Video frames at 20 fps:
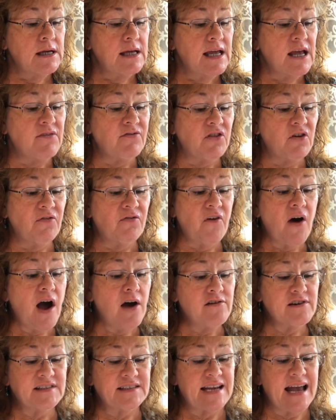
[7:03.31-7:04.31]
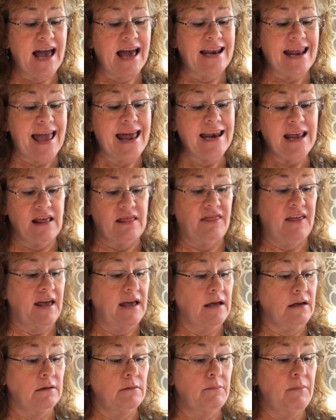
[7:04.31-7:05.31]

If the forest had anything,